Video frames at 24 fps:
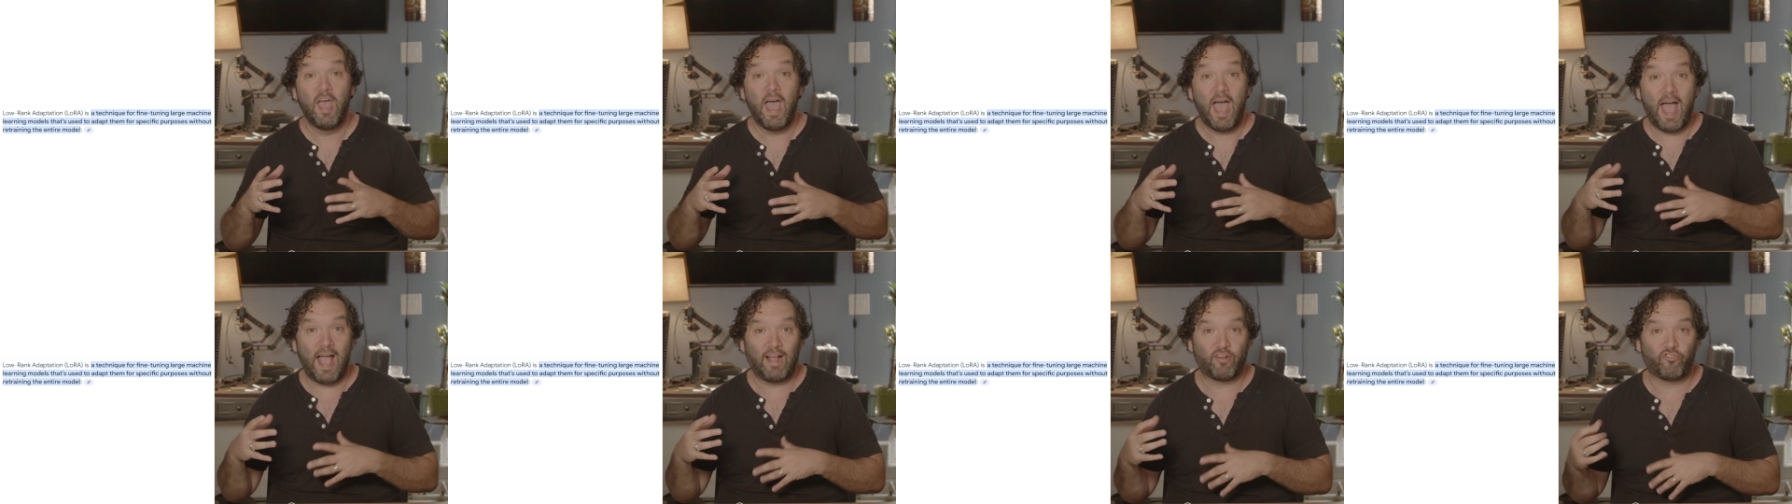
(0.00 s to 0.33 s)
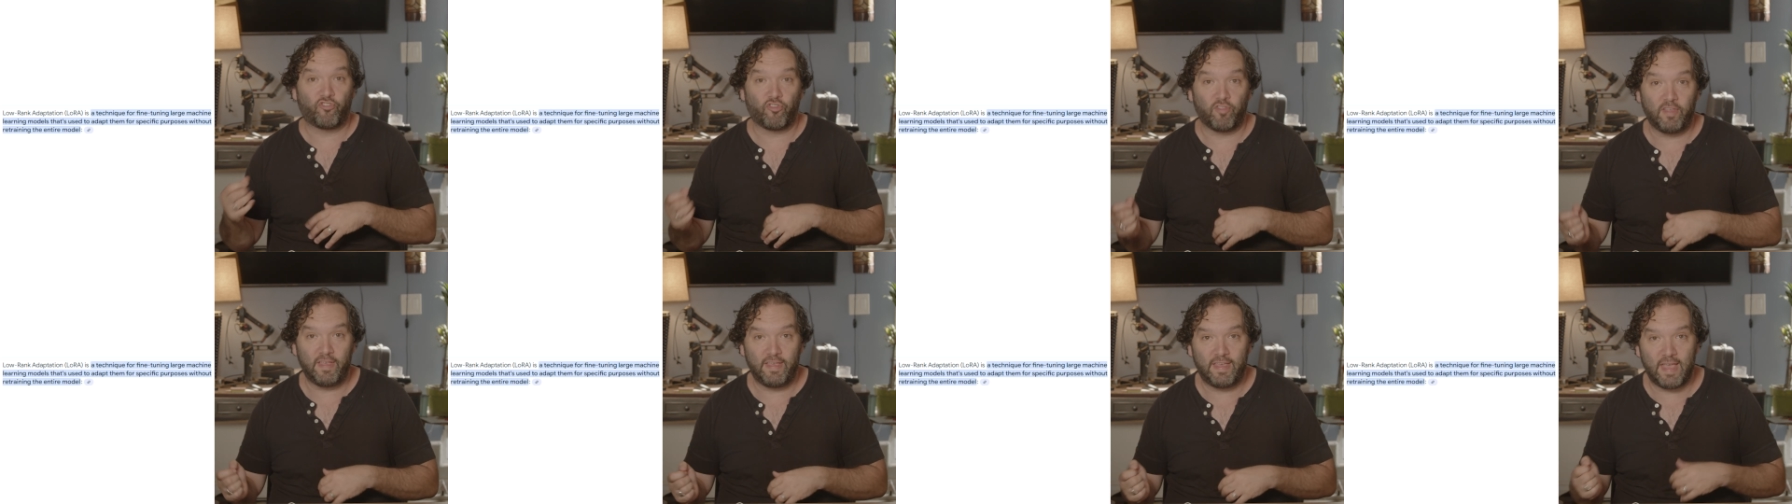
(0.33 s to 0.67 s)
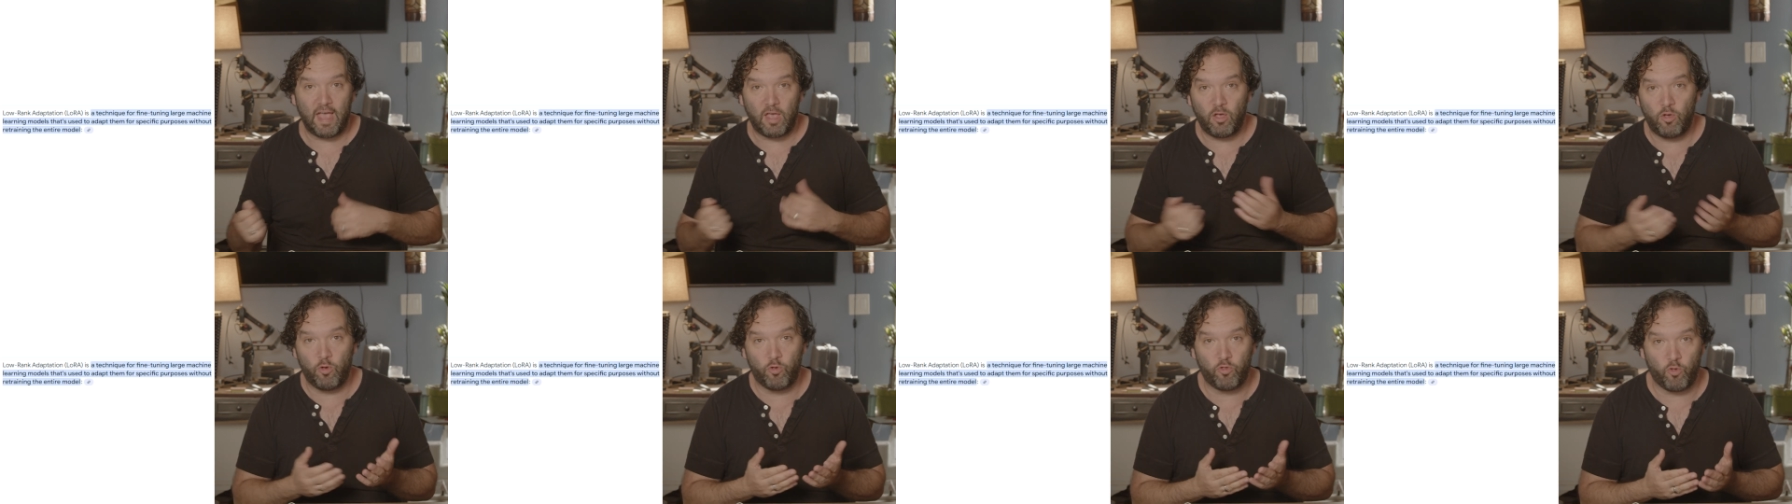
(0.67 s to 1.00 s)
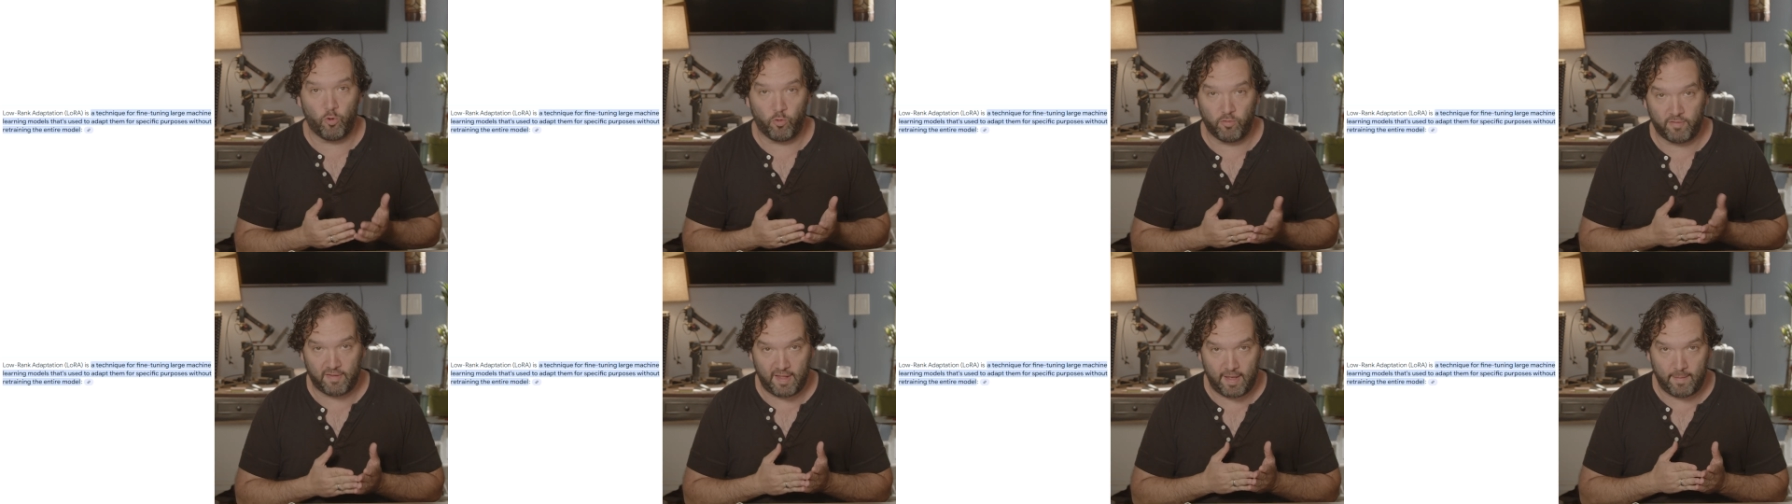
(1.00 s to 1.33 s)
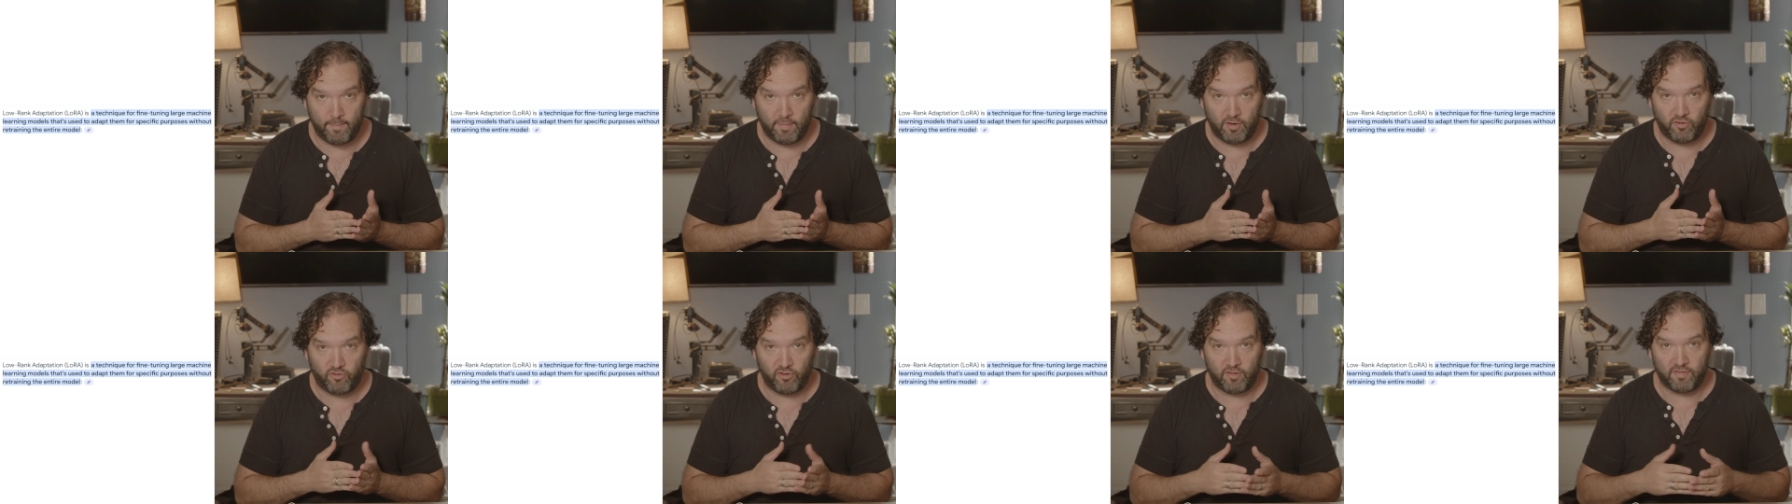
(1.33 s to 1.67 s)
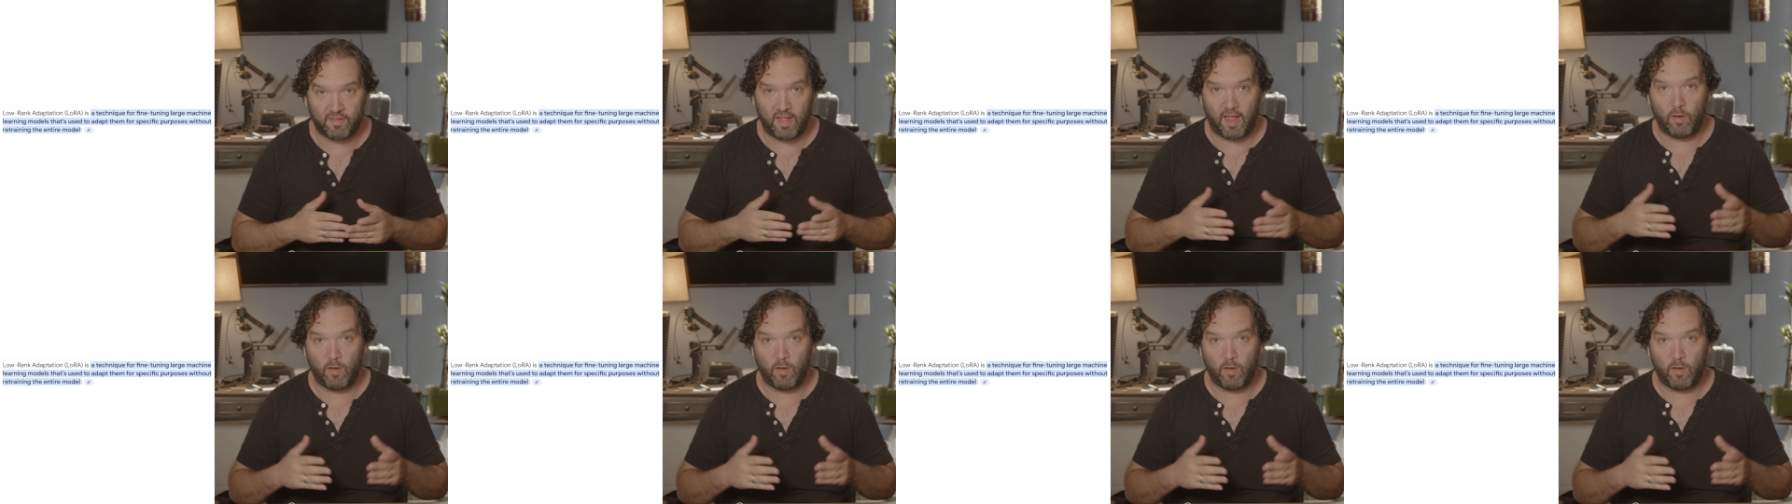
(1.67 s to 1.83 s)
actually get you those images,